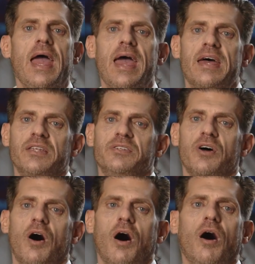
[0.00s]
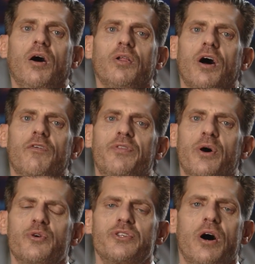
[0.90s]
And all of
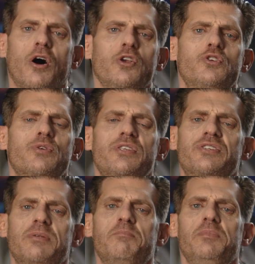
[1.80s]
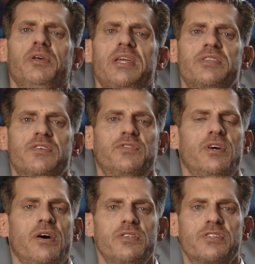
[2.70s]
those hundreds and millions of
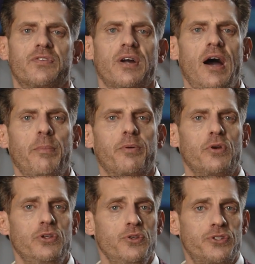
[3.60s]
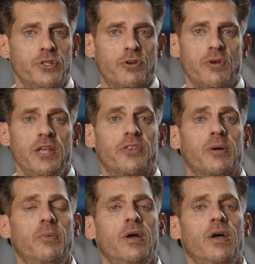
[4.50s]
tons of copper used to create
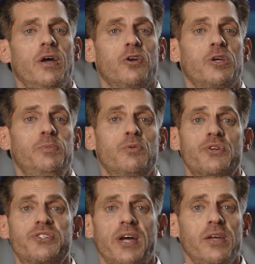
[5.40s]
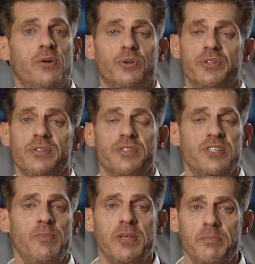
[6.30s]
them could be recycled into
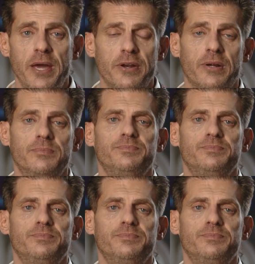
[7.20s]
something better.